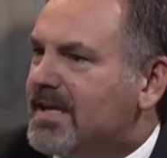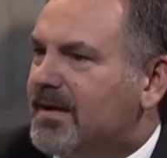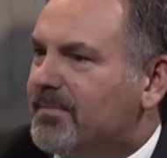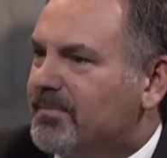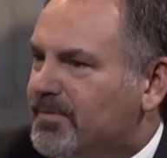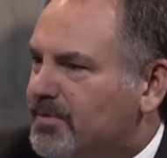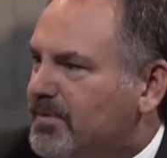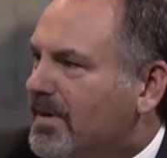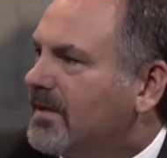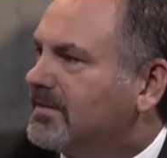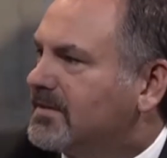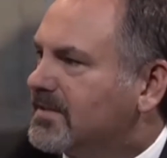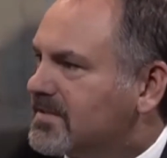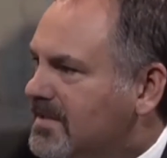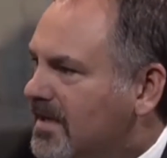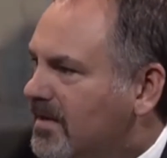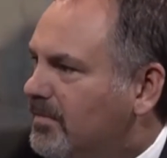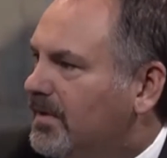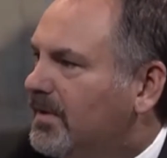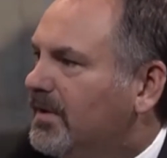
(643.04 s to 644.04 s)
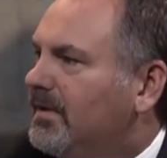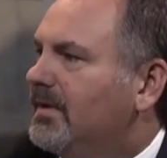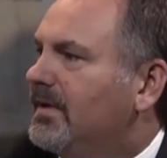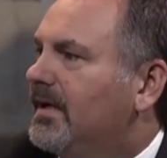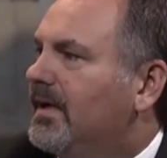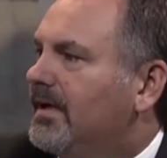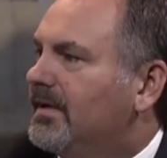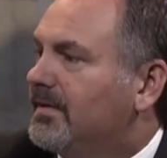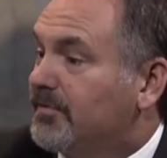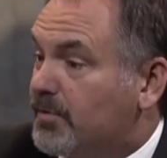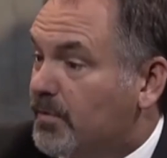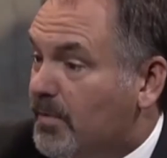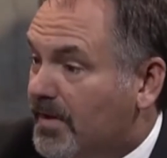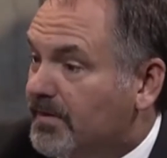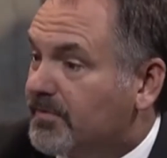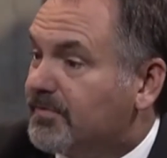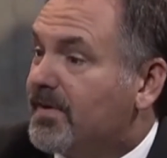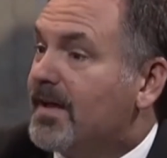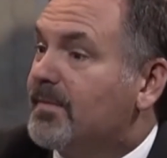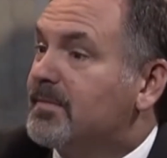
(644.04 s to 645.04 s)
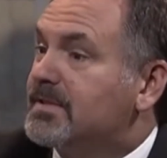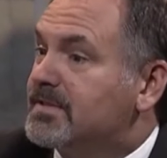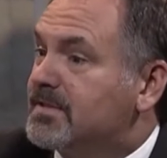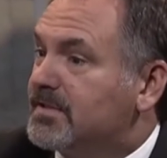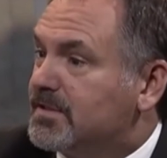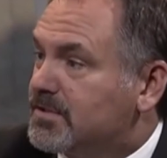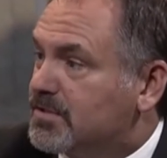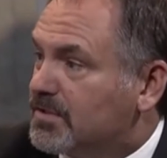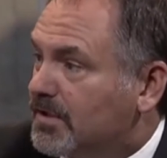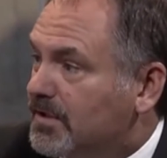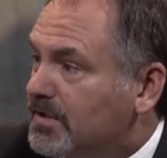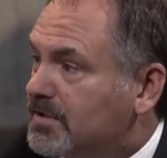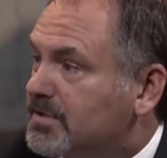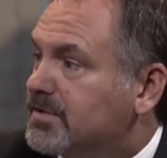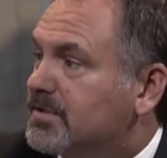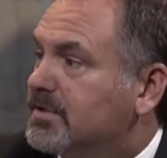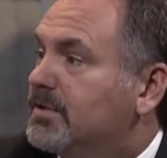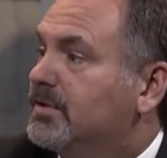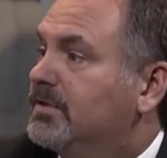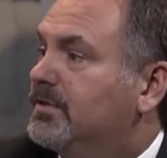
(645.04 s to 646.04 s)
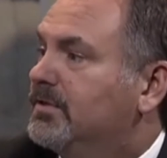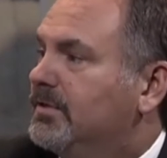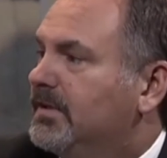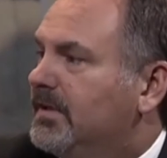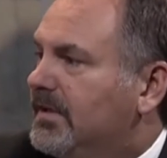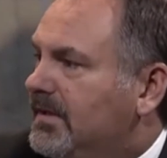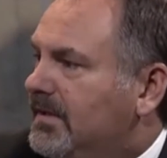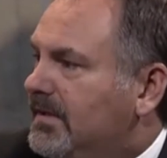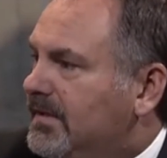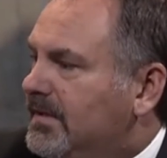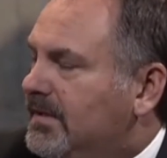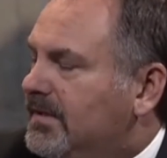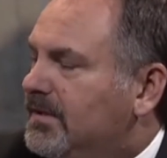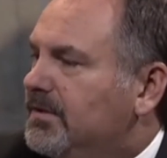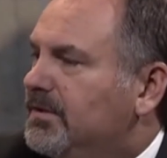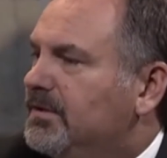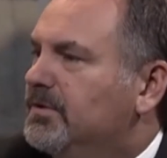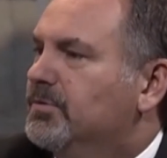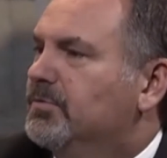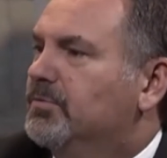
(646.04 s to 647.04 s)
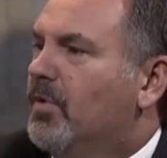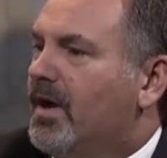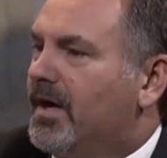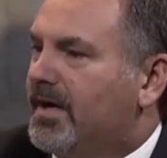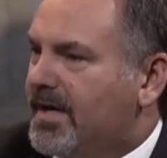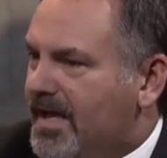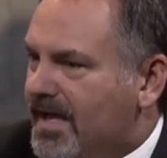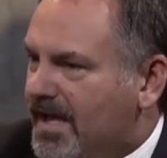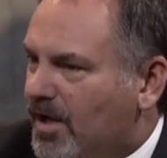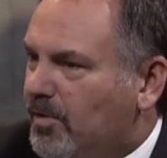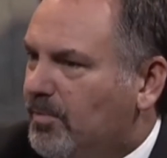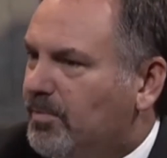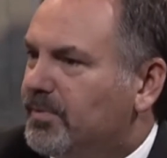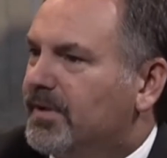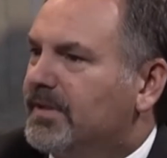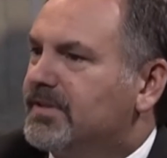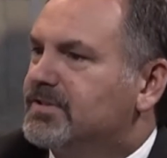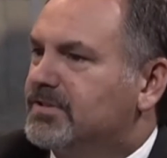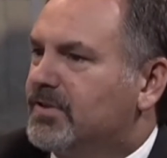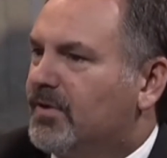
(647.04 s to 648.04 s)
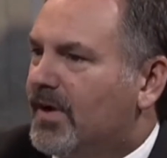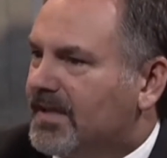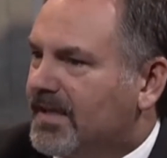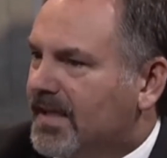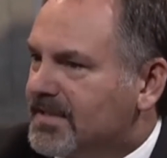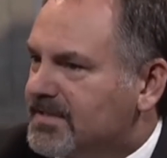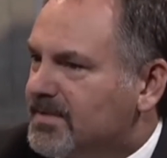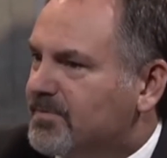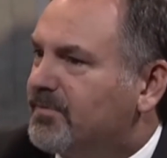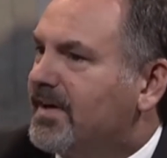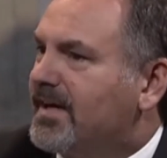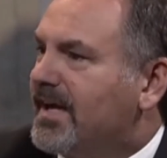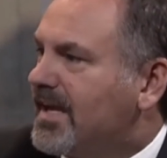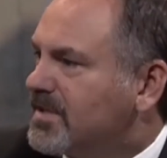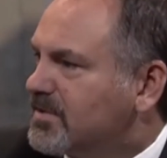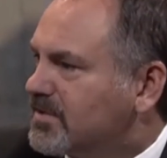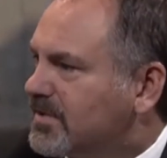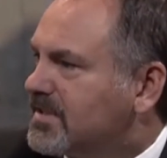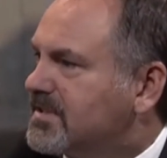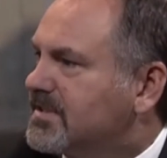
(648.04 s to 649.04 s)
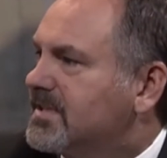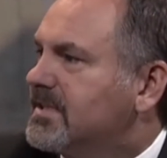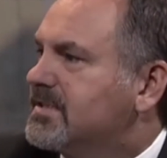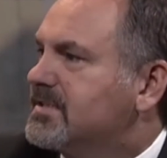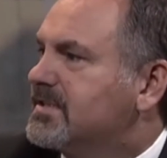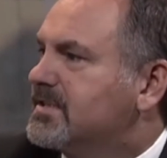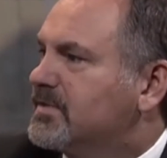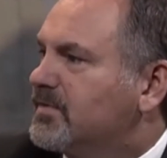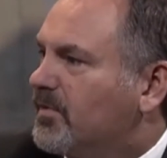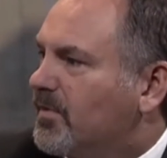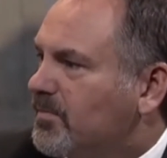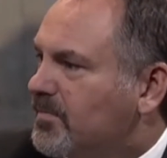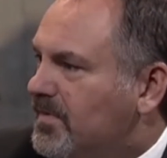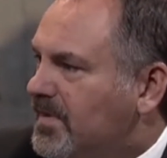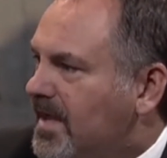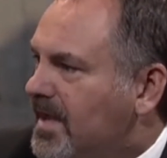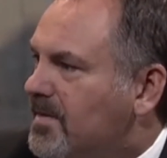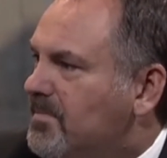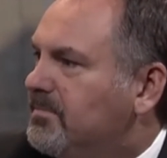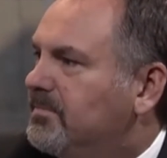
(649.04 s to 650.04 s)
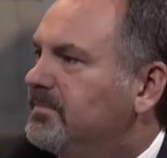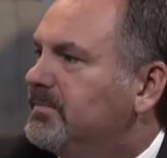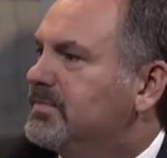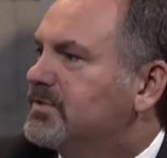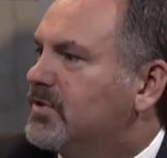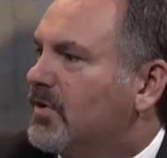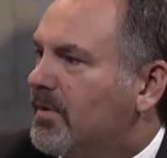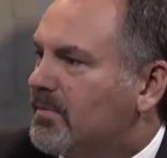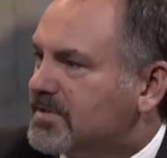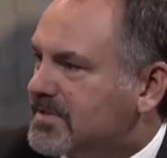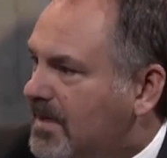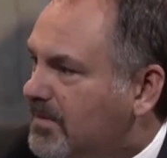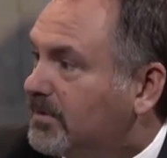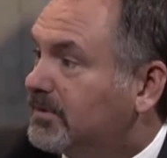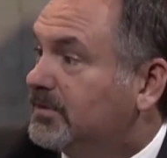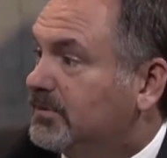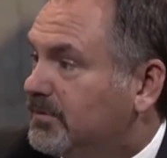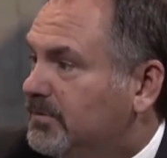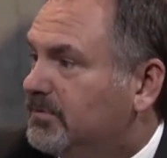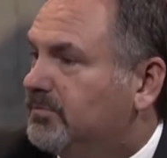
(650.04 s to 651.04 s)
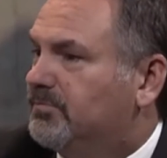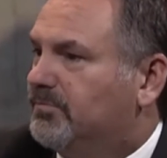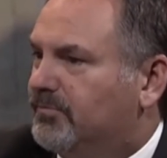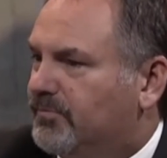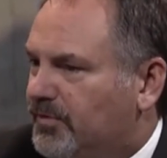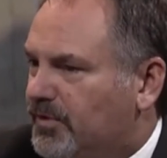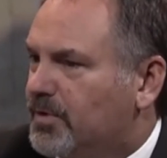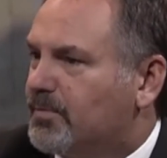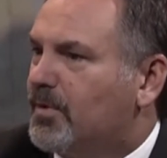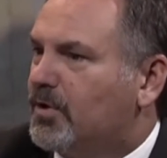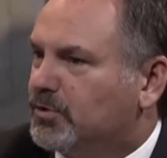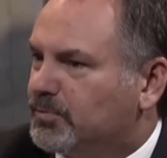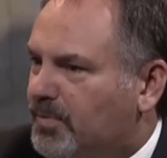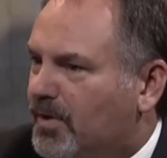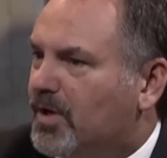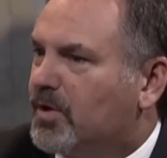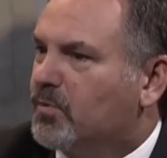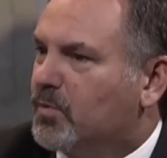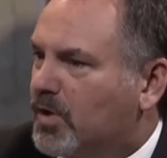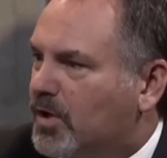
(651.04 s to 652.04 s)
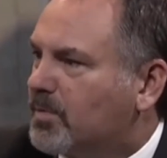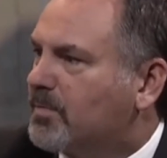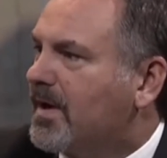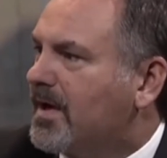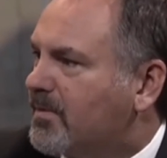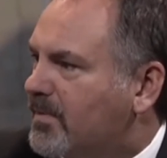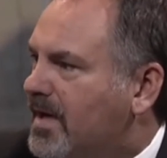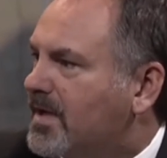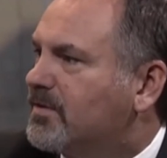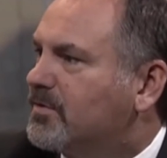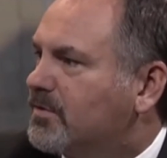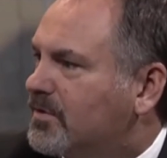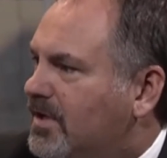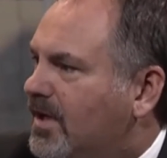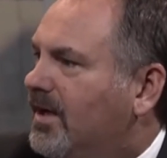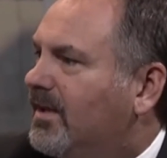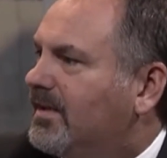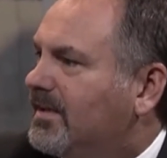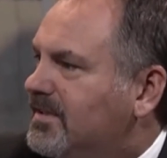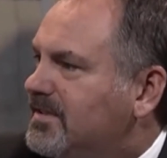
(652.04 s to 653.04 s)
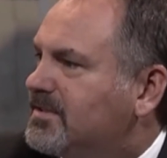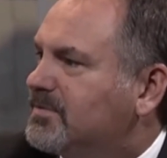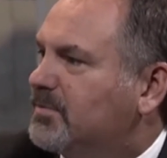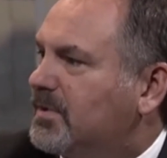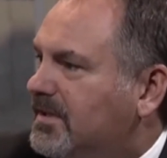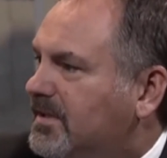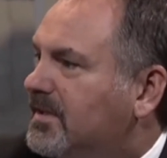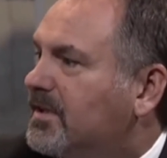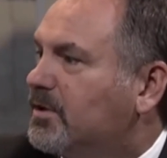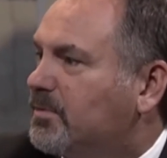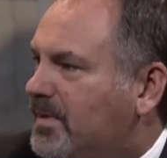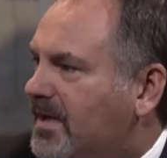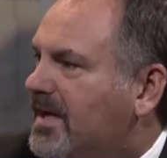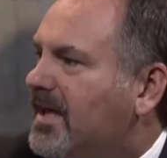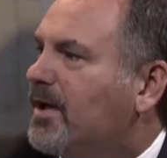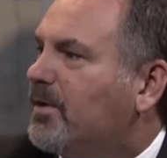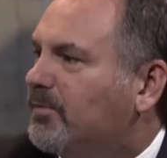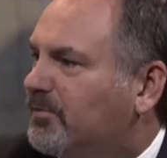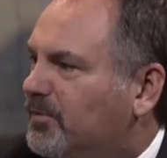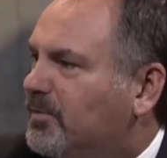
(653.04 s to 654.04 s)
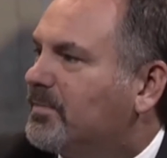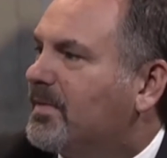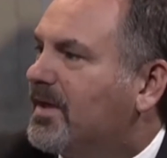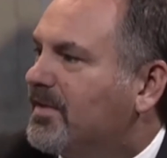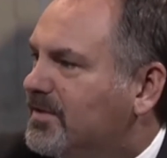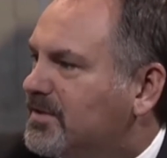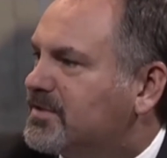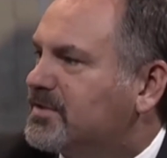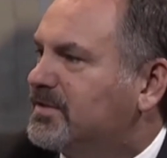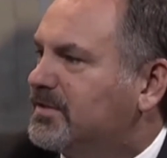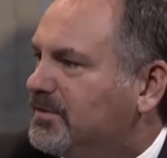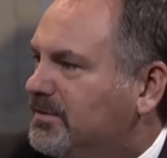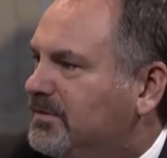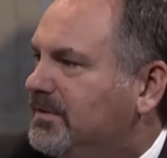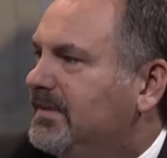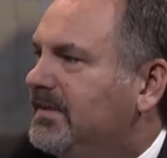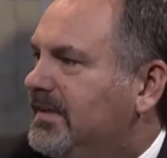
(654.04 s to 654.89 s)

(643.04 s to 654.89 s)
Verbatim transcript: up throughout the summer. Uh, a few other families in the church who who wanted to help, and so I got some financial assistance from them. So I was able to, for the most part, work my way through college with a little bit of help from others who